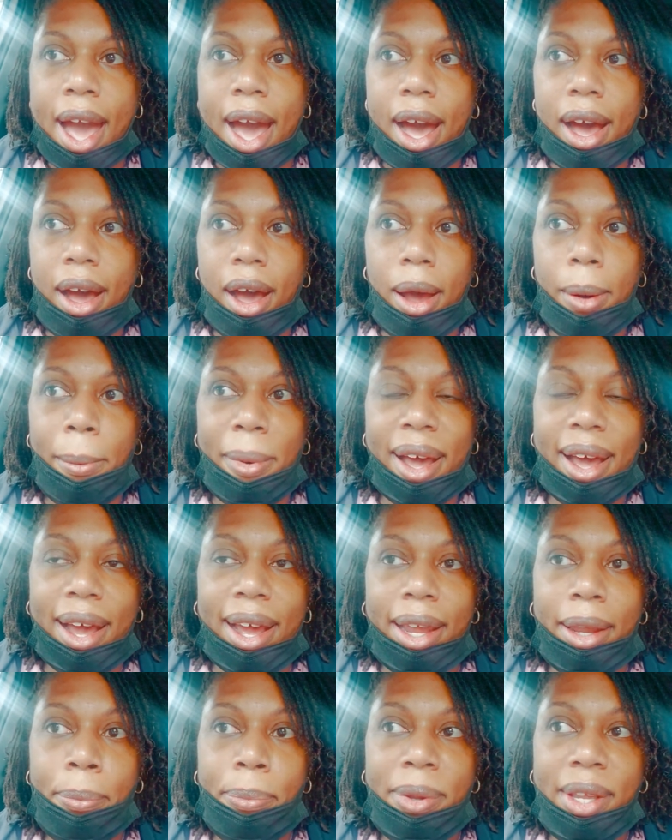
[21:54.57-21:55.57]

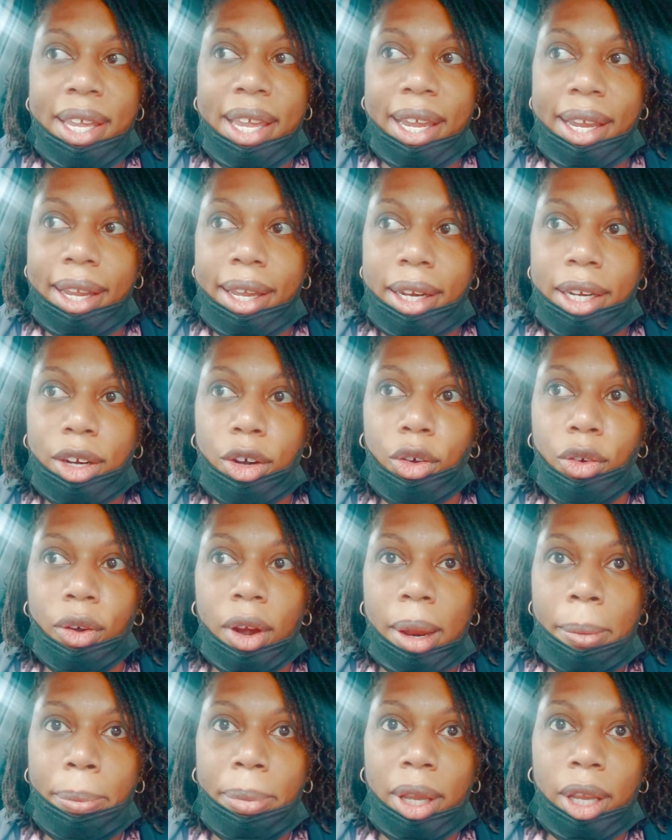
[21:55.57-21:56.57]
I began
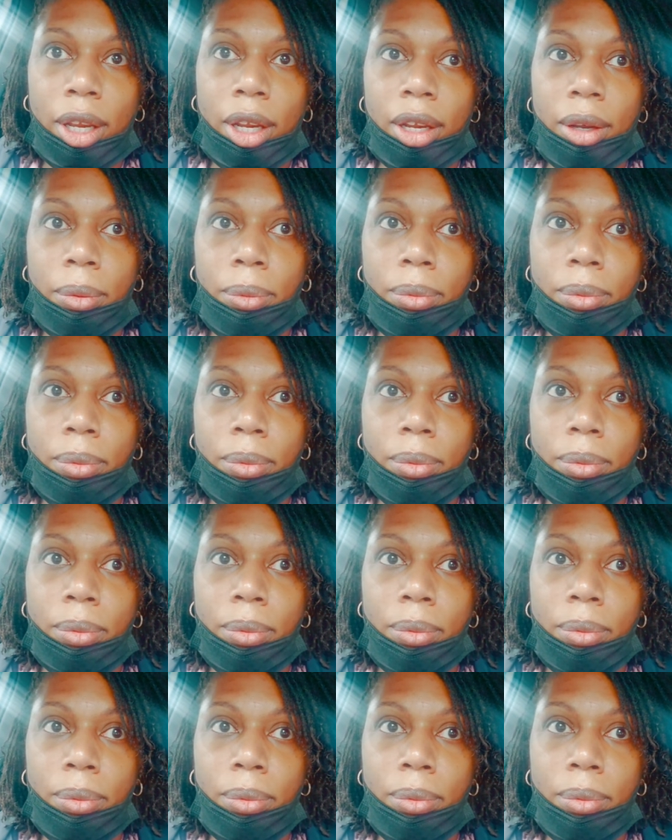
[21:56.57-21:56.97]
cramping